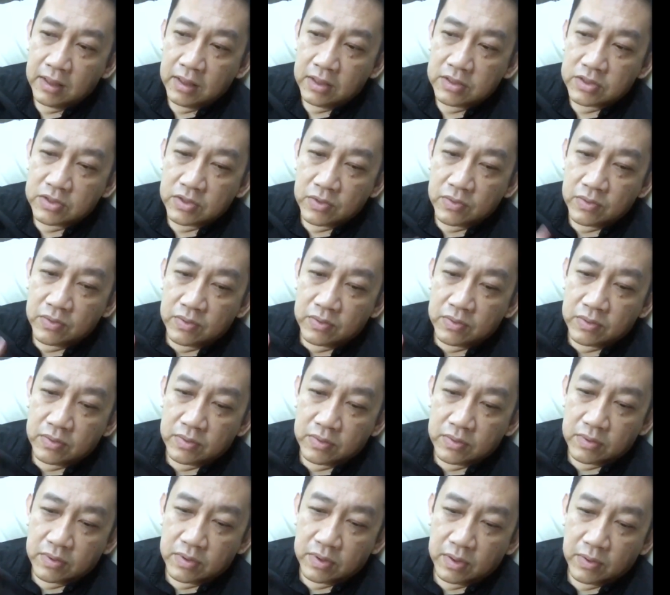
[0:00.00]
So
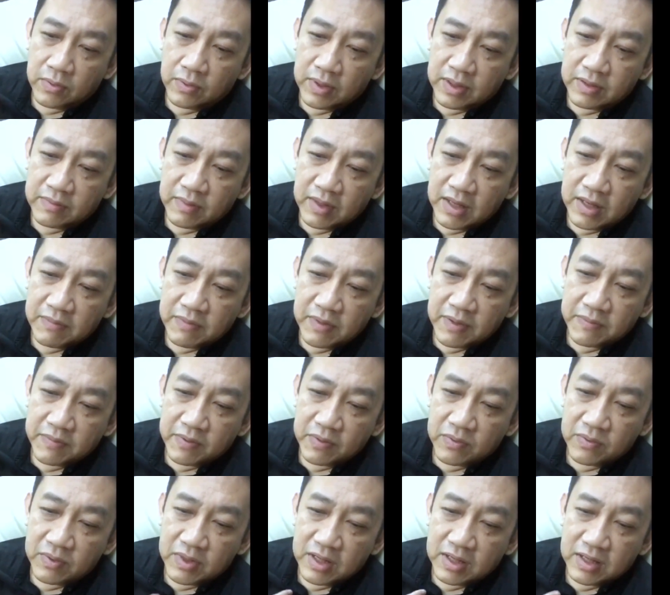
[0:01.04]
when many
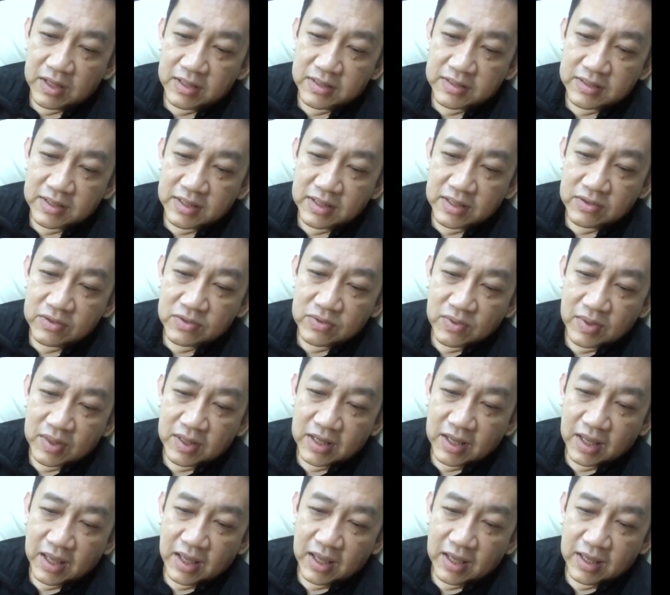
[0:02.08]
people read Ezekiel
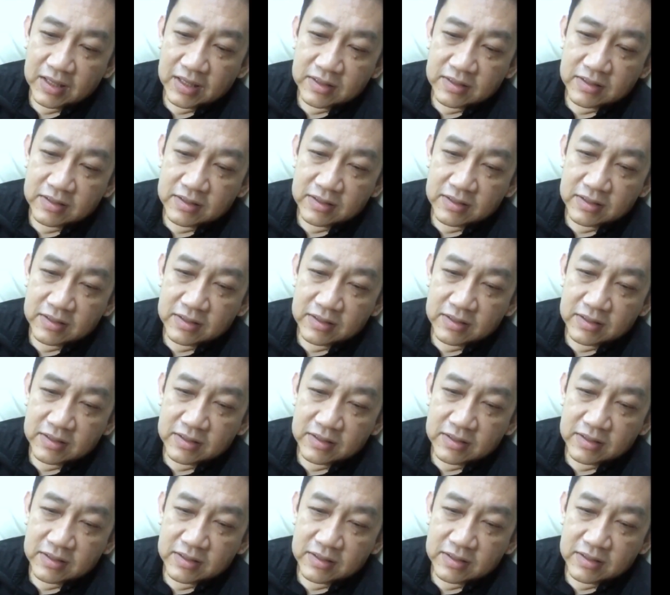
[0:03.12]
28,